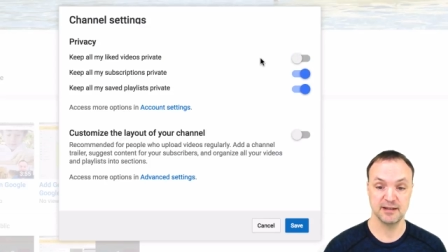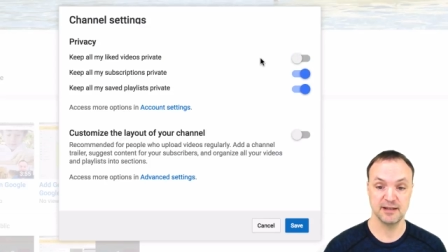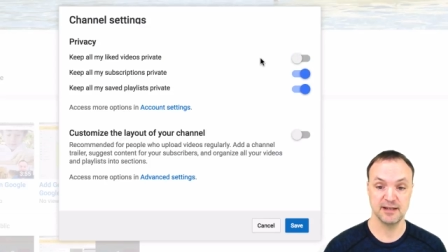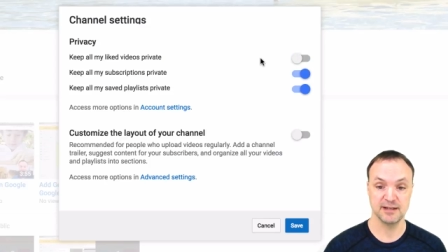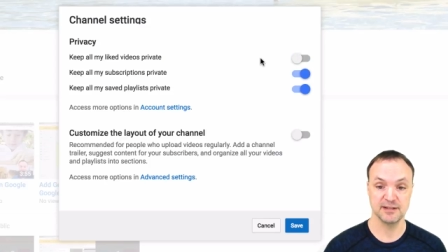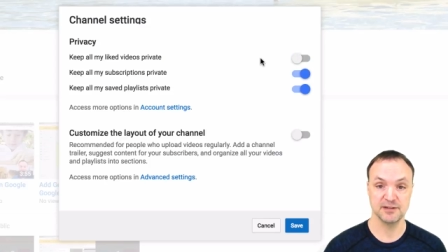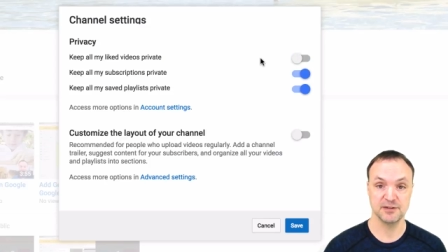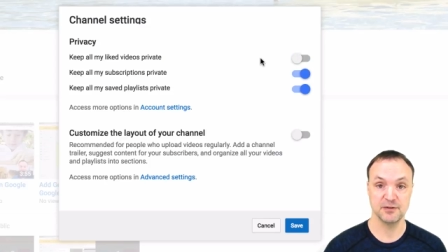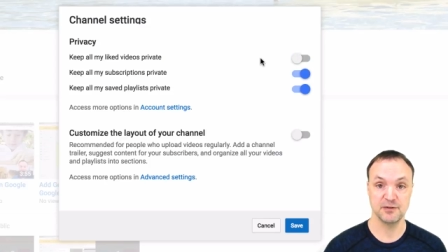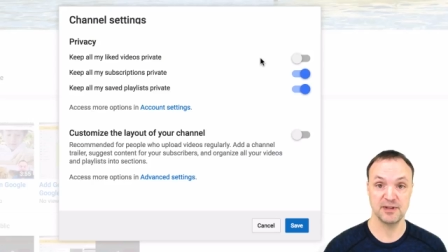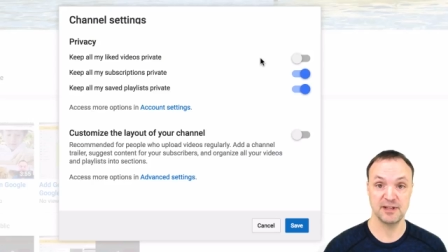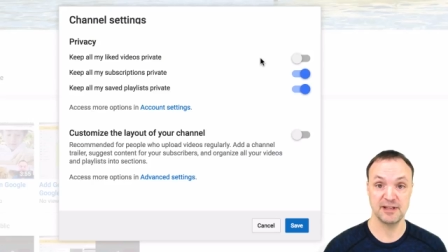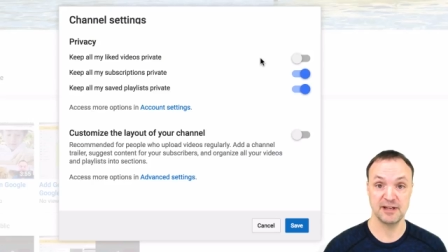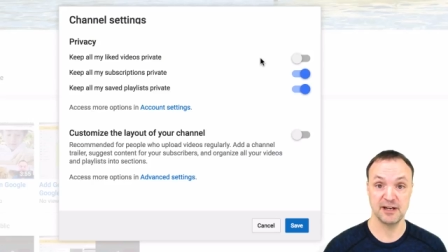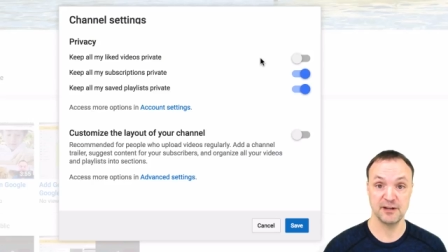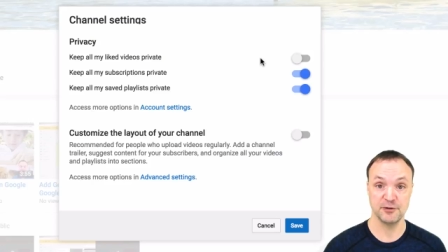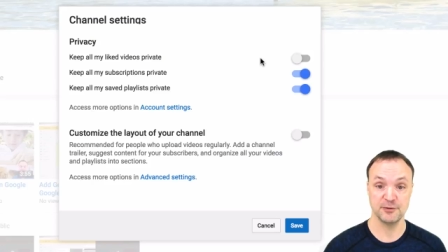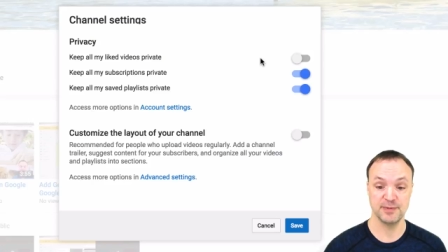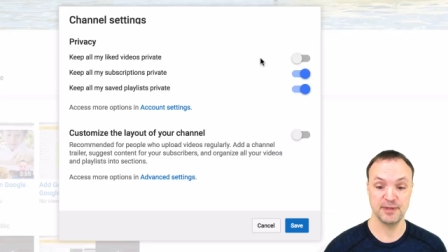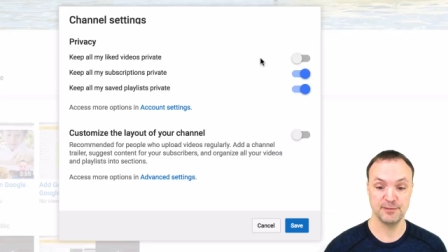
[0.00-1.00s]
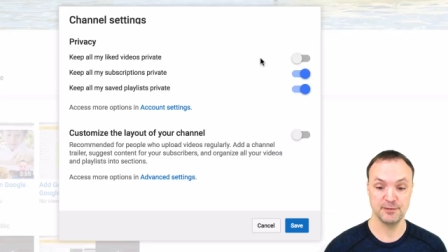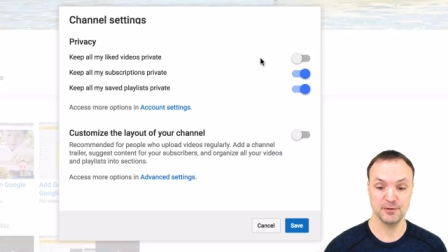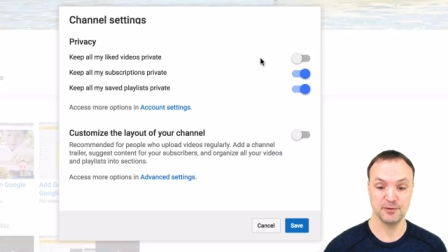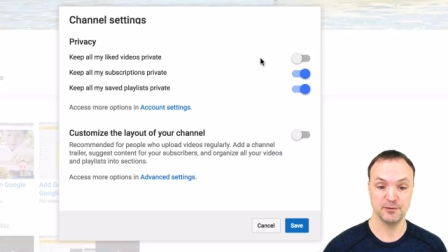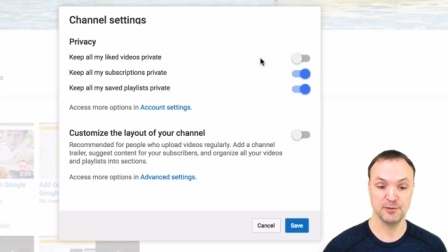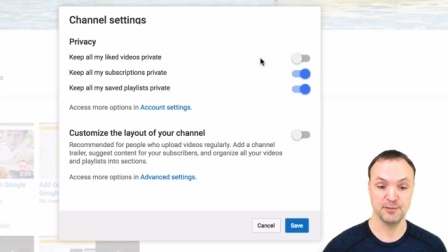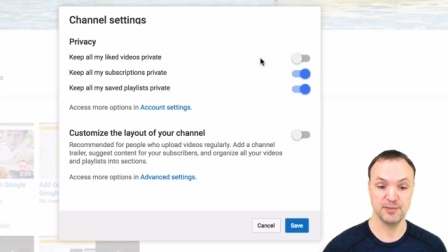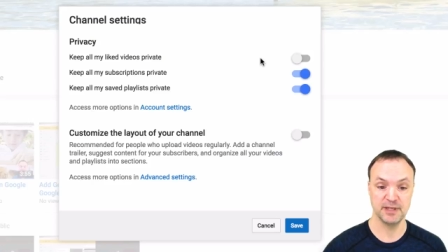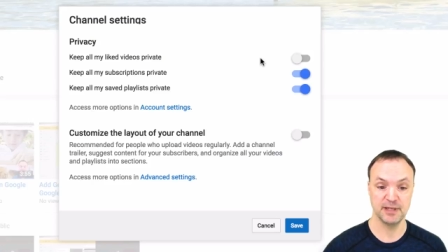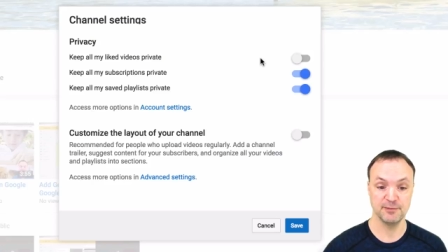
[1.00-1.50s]
this so that other people
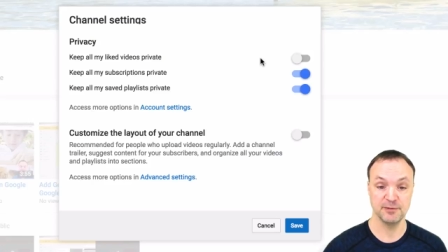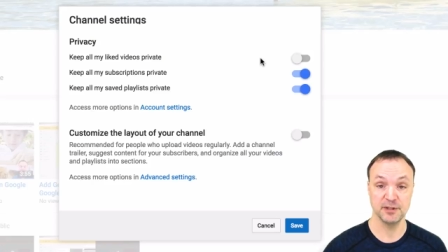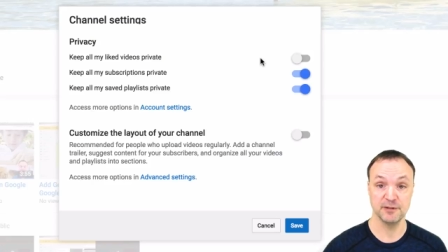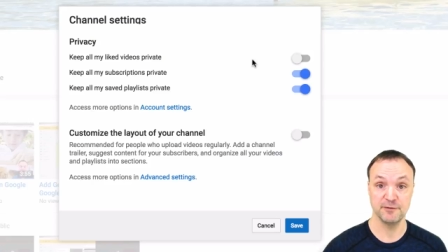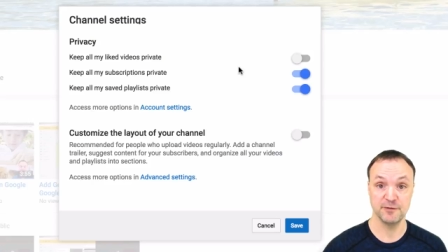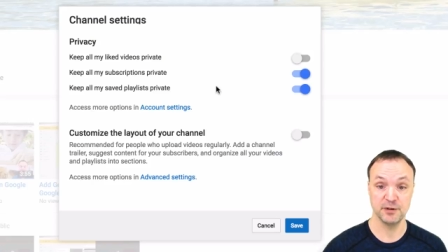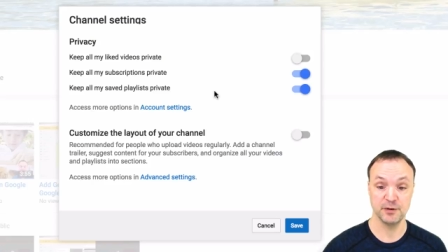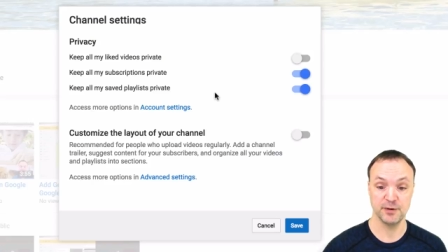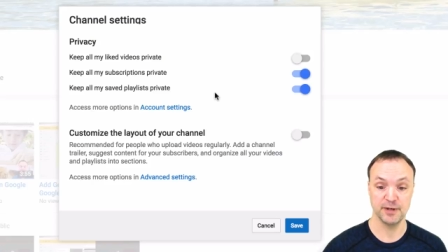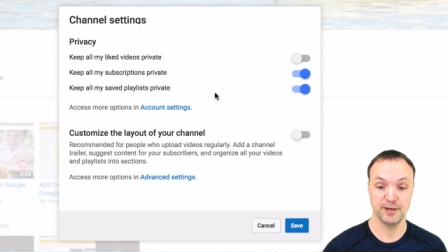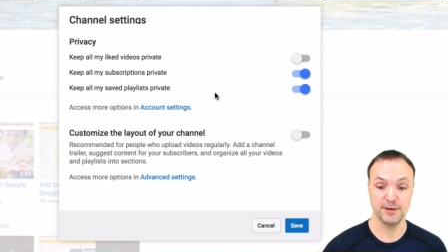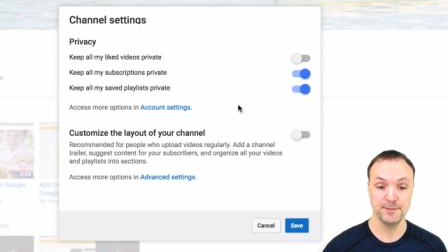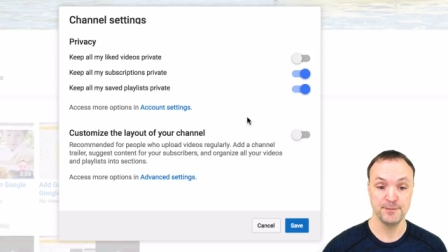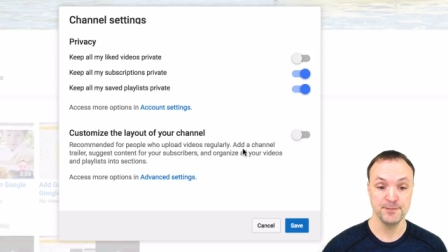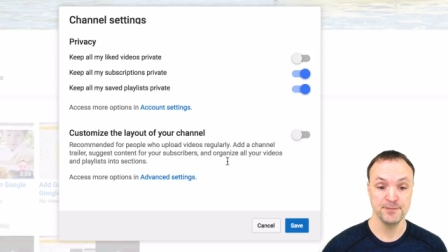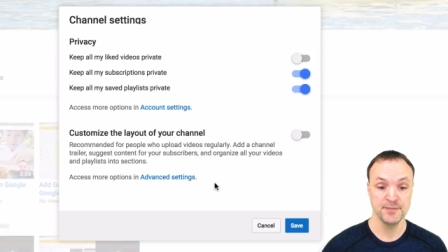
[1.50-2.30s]
will be able to view it.